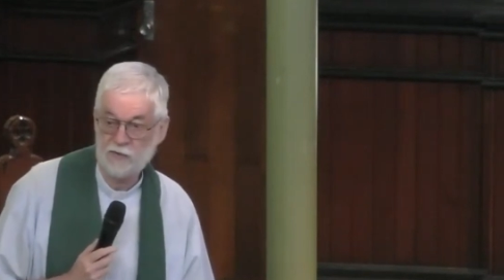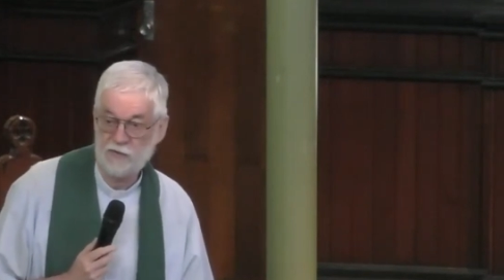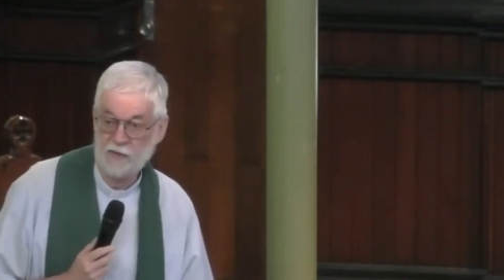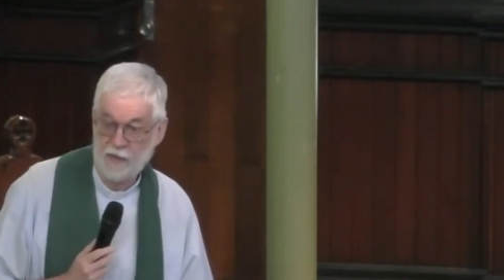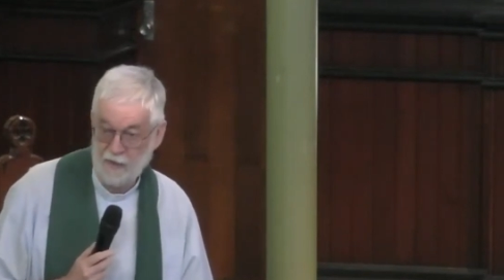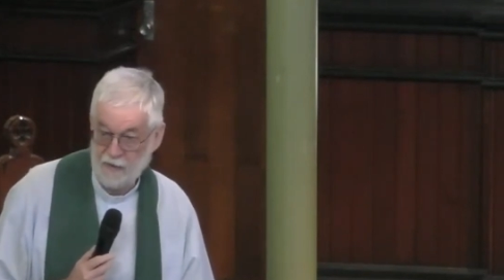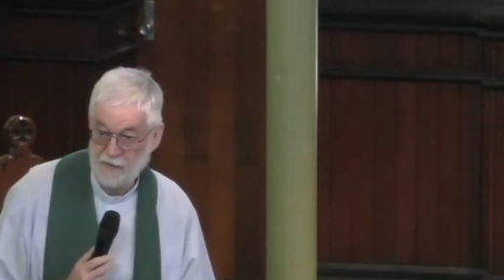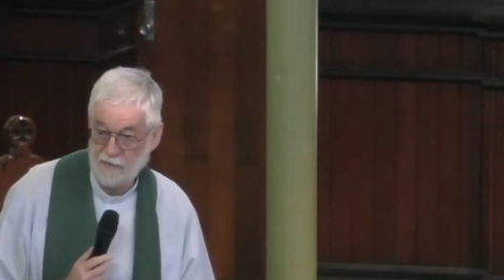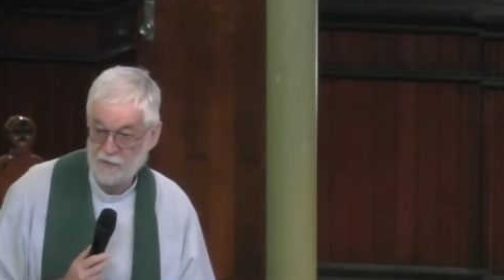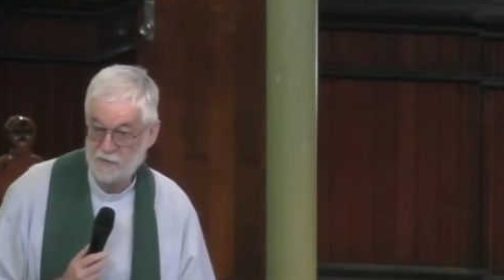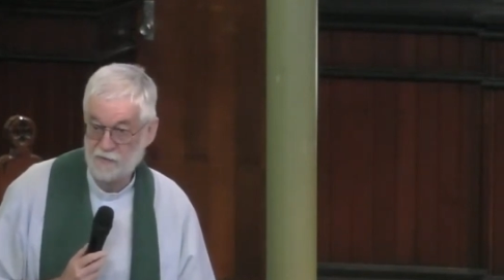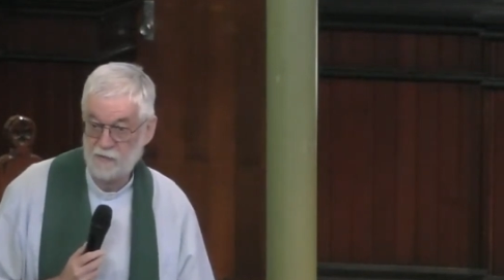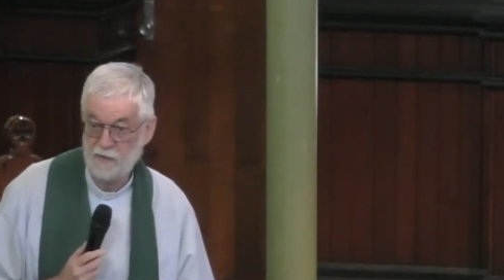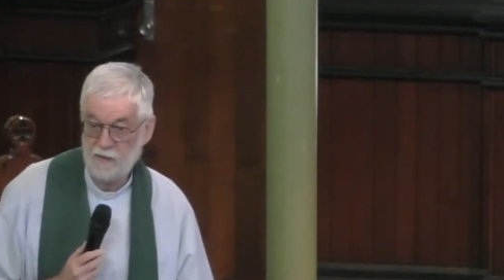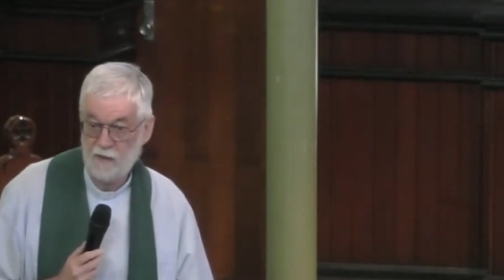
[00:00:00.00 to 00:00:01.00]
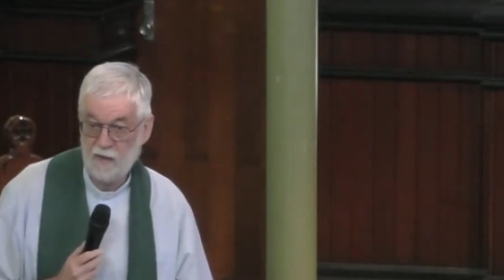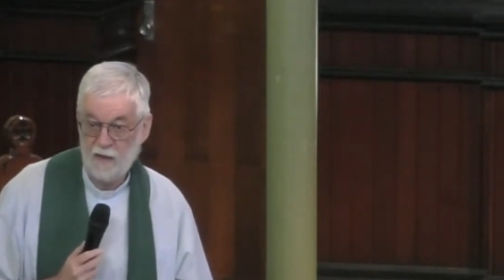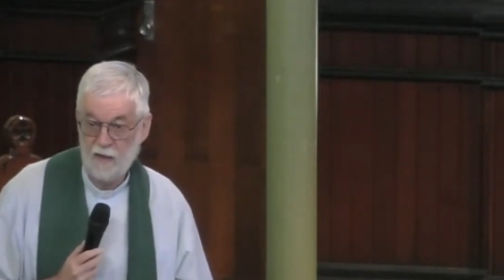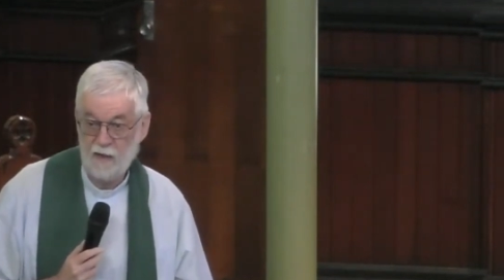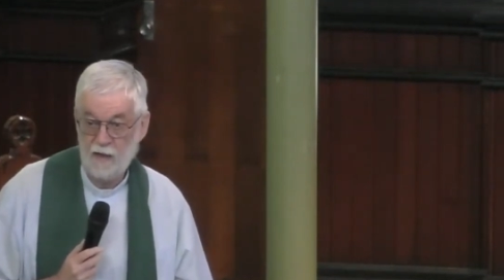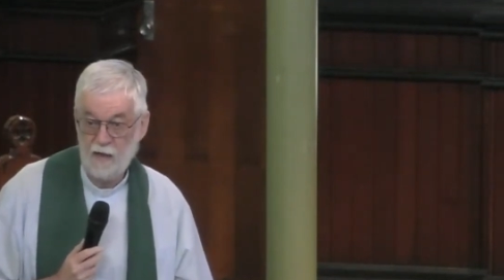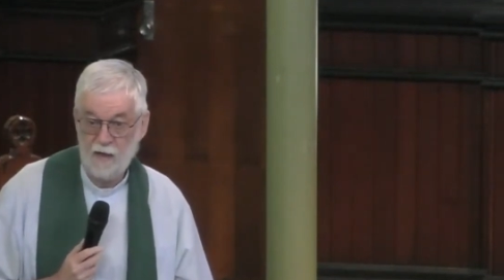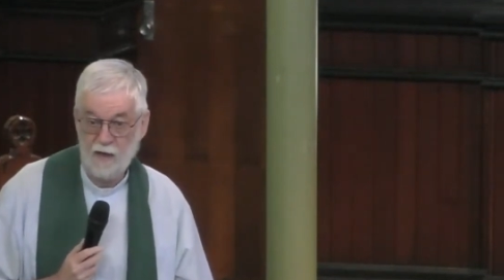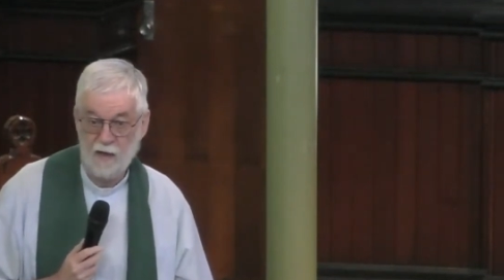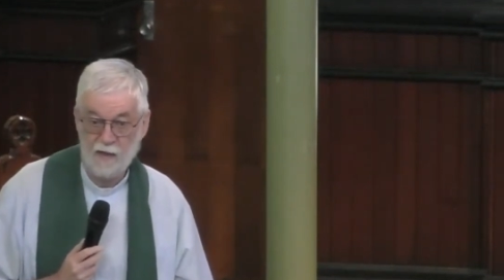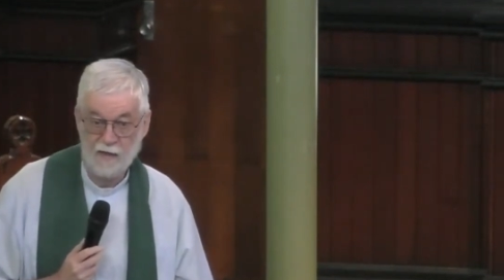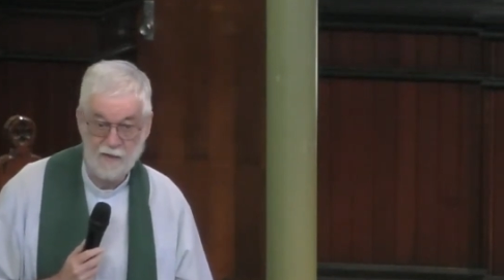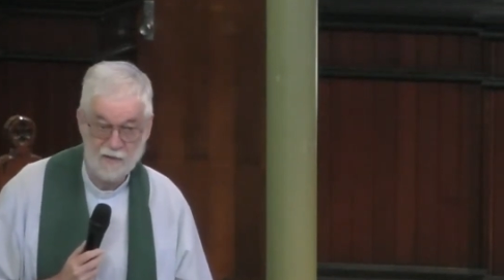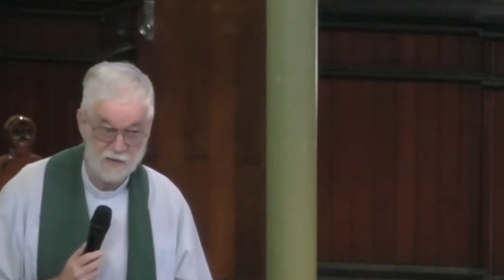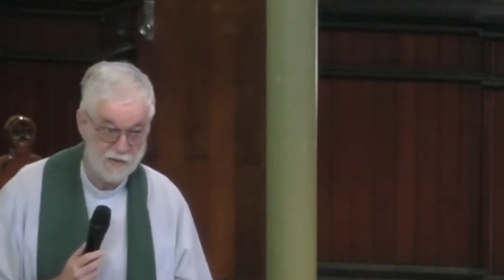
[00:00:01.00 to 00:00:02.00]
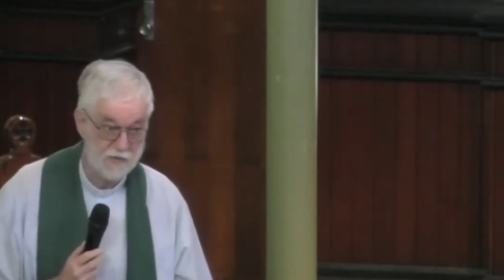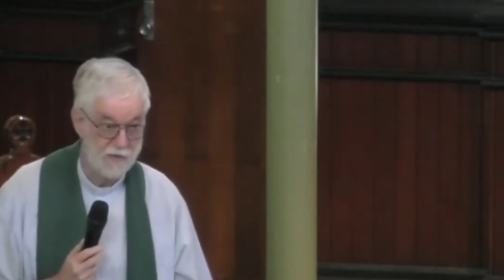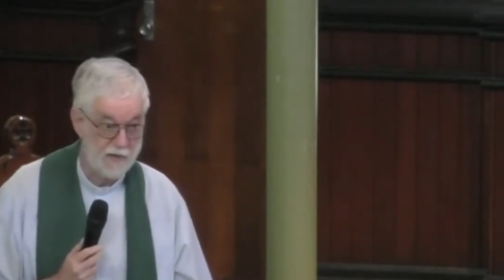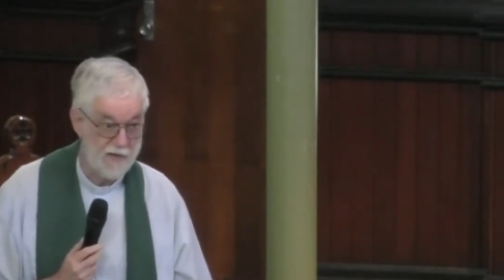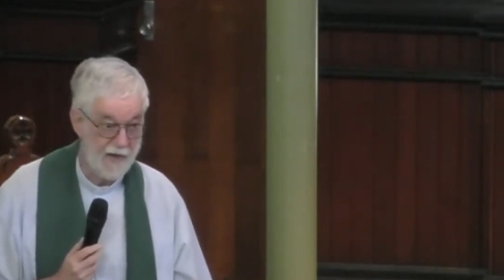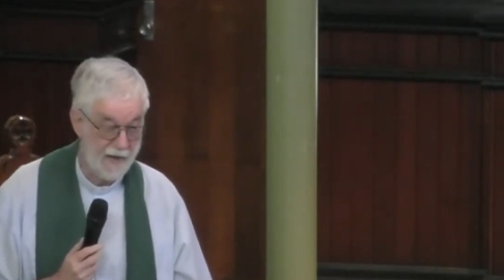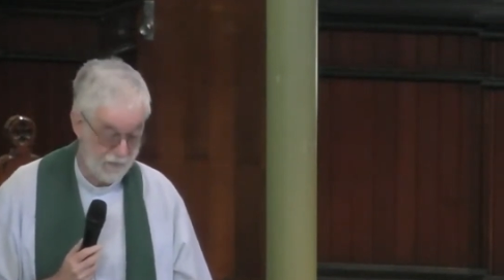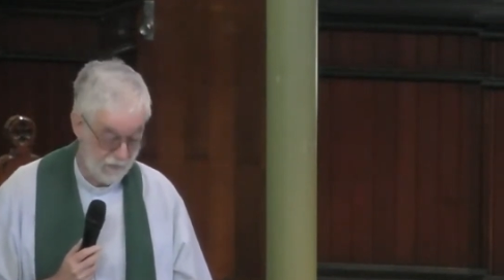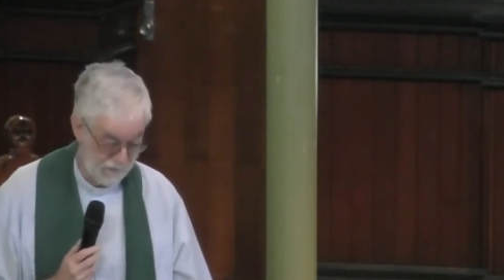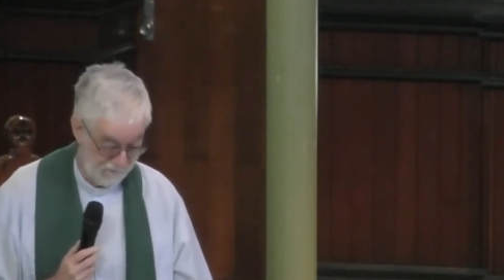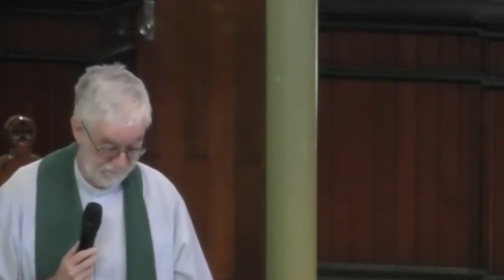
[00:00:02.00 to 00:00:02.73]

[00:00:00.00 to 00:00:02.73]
days are history now.